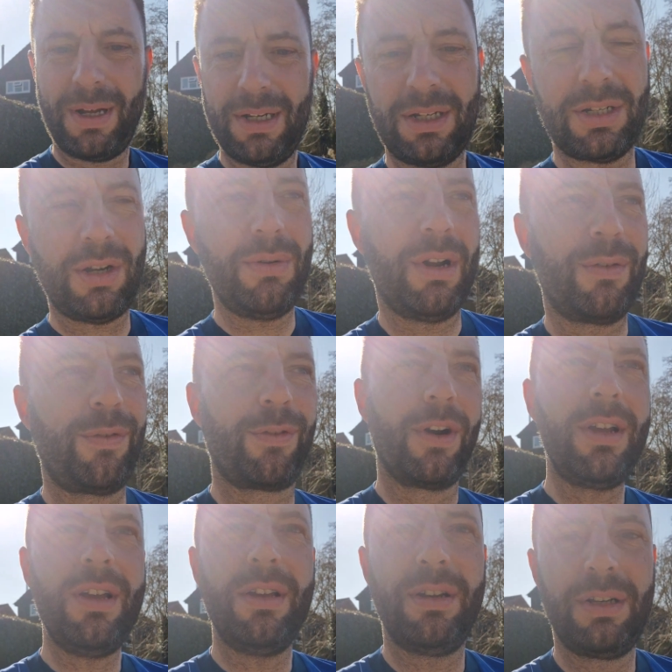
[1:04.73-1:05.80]
It's totally free.
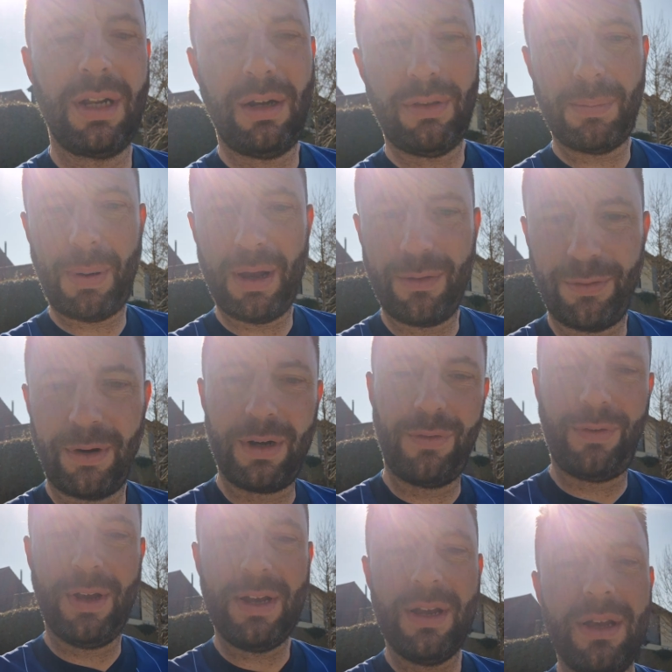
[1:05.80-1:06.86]
You don't have to pay for
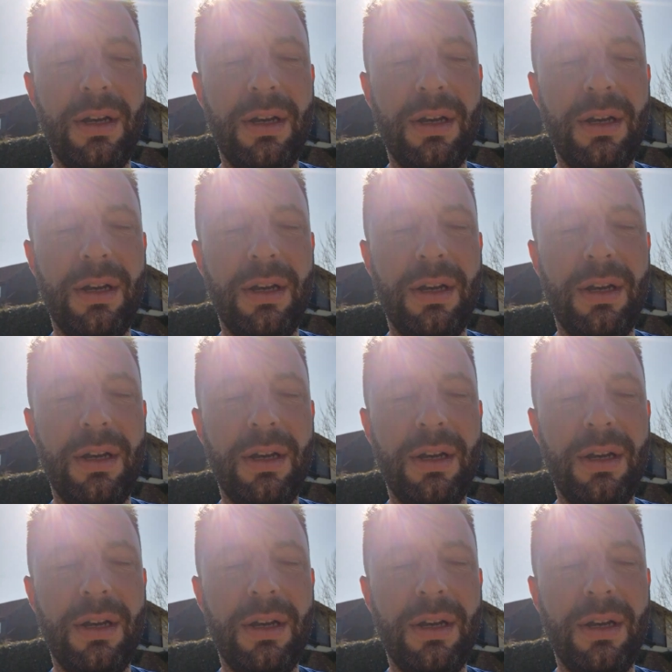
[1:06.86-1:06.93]
anything.